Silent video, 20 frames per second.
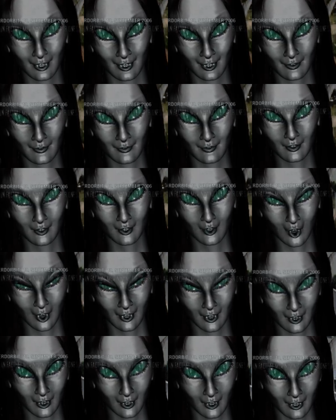
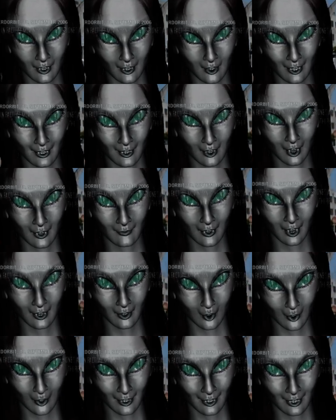USA,
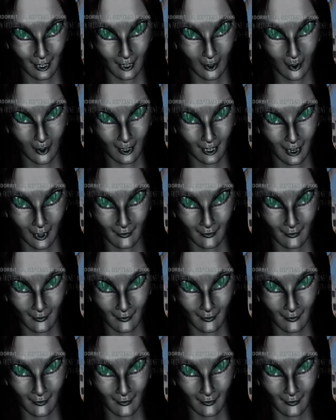Korea, and keeping